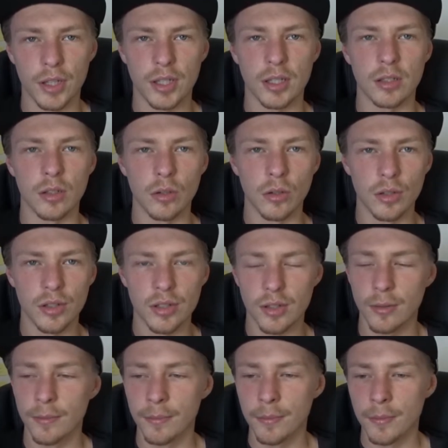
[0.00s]
this exhaust,
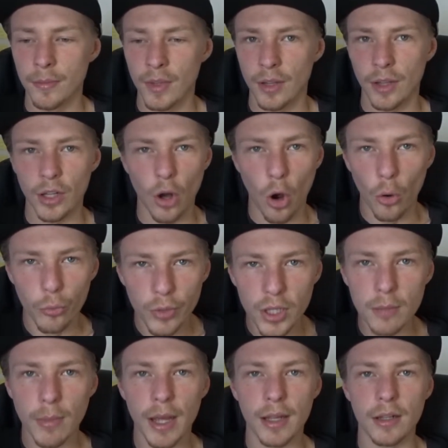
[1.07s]
they only
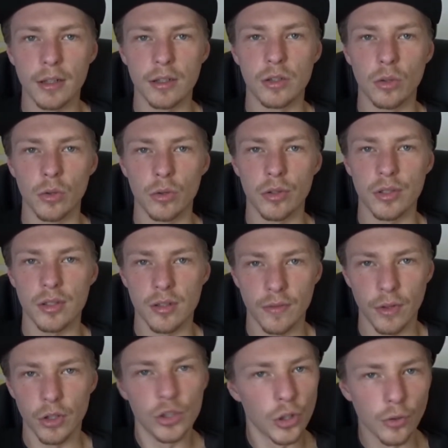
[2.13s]
made exhausts for
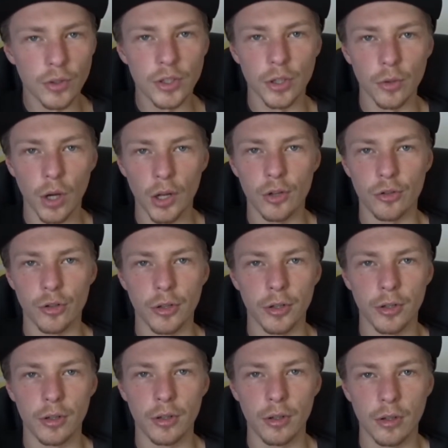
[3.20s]
the Duke 200,
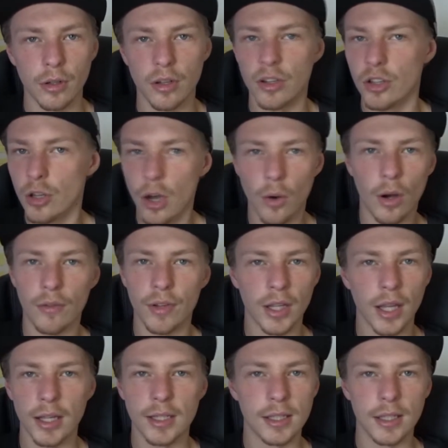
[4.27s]
no other
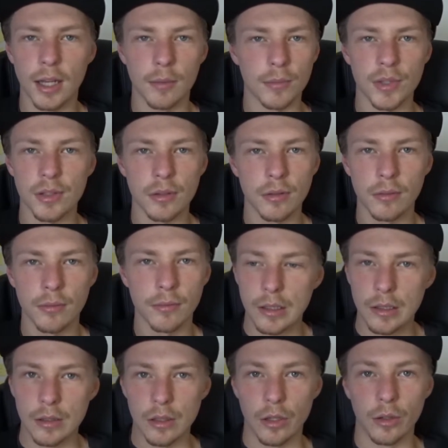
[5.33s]
KTMs.
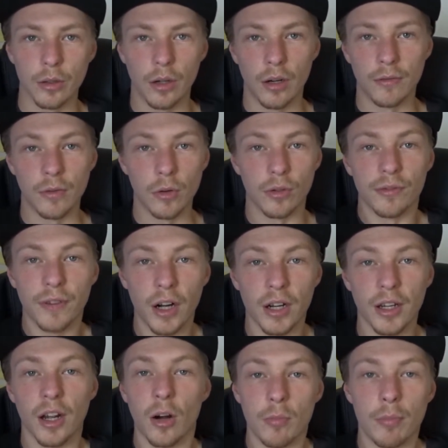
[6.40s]
So I thought, fuck
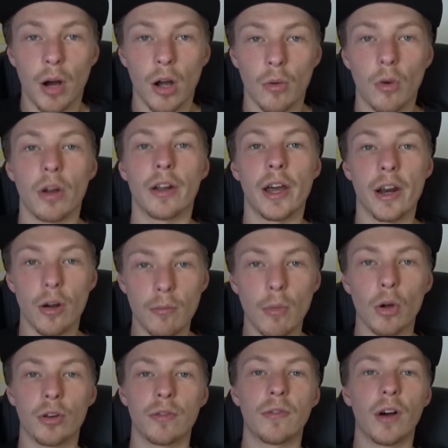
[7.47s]
it, I'll buy one and I'll
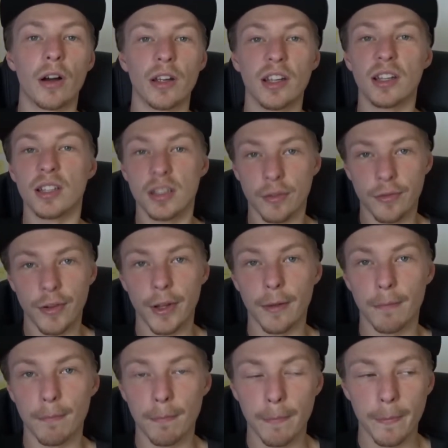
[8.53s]
modify it to fit.
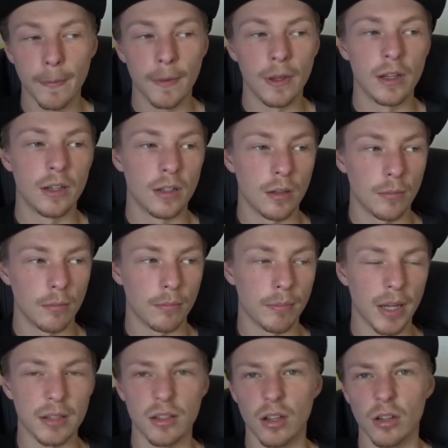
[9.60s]

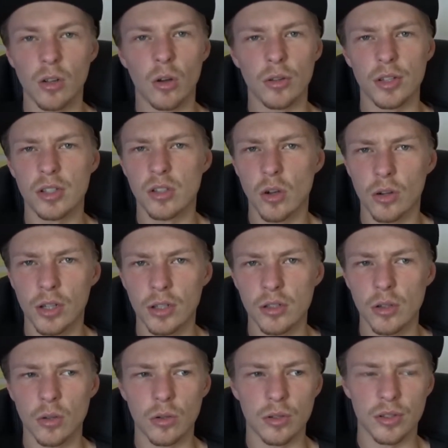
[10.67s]
Basically, I've got the stock
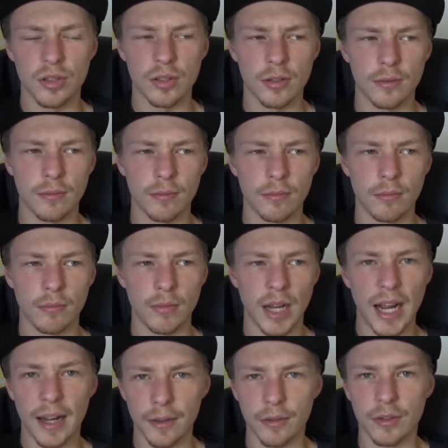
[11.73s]
exhaust
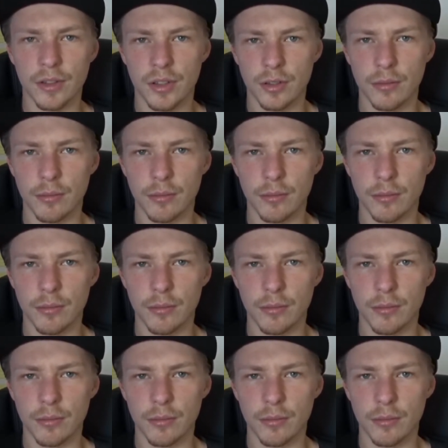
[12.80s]
and